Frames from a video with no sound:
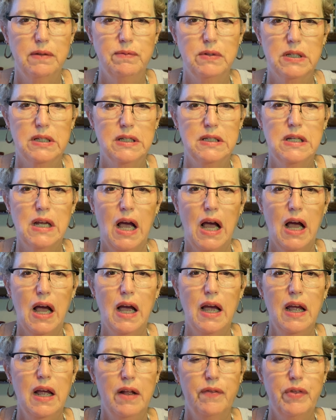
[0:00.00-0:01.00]
him to
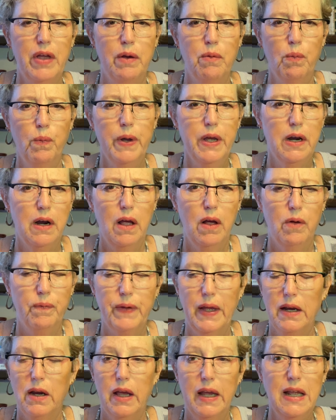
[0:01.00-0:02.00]
die. They went home.
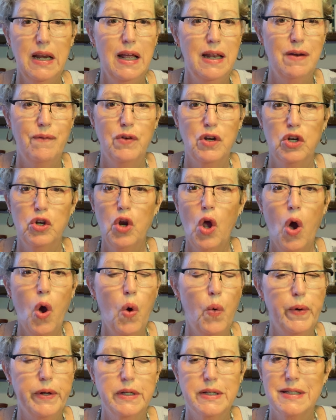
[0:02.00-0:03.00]
They, he doesn't even
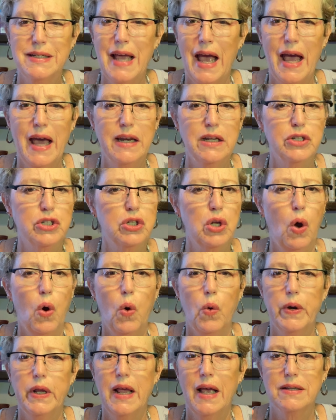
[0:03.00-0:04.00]
know what his daddy's
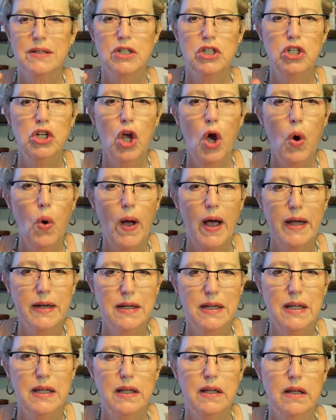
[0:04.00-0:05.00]
told. He has no
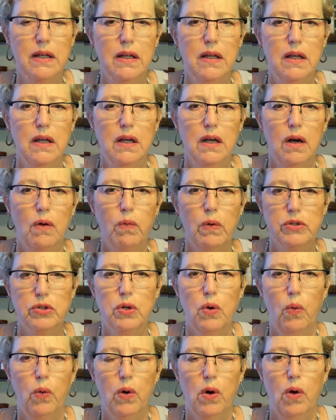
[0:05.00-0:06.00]
idea of what's
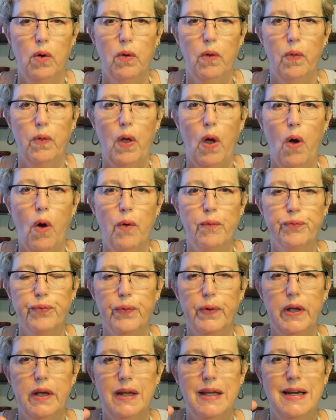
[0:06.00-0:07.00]
going on on the home
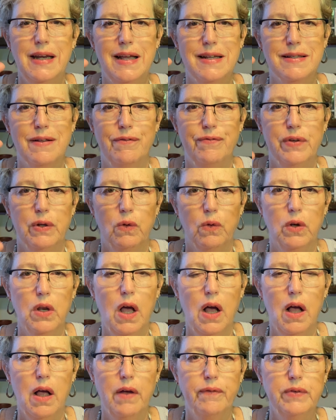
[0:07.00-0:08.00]
front. He doesn't feel
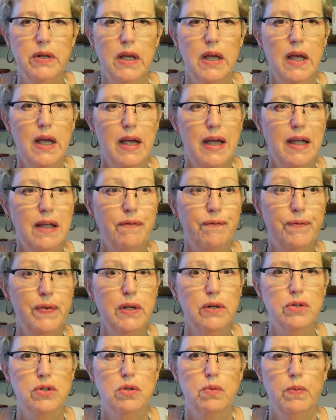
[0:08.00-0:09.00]
loved. He
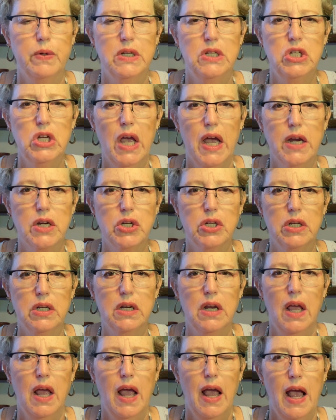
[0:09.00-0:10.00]
feels the
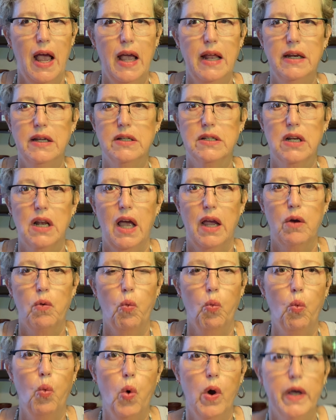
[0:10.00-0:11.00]
rejection. And he's like,
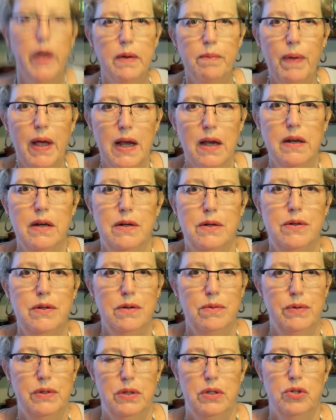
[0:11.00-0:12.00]
what am I going to
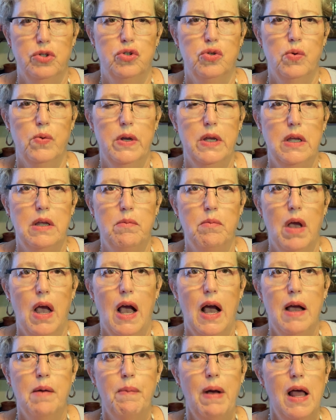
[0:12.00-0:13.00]
do with this dream?
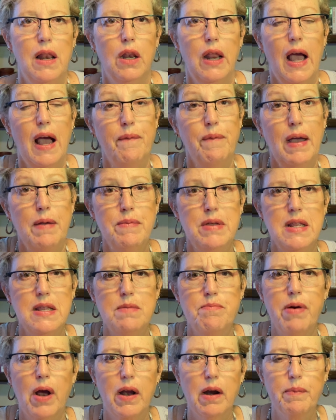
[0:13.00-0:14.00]
Am I, I mean,
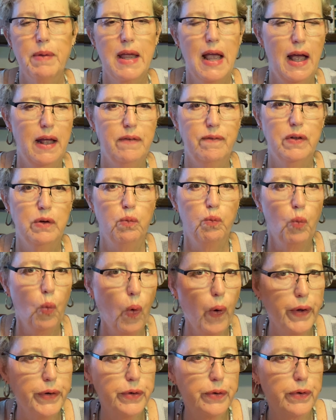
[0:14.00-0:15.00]
he probably had even
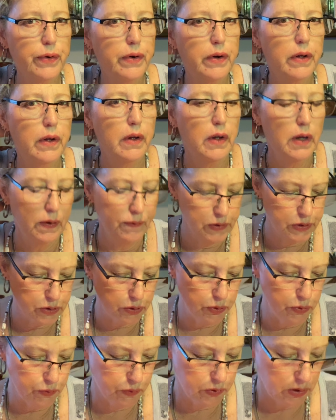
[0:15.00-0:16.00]
wondered if he's
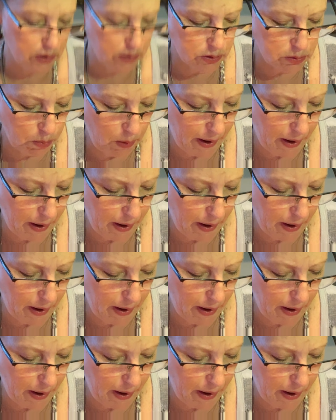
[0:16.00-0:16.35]
losing his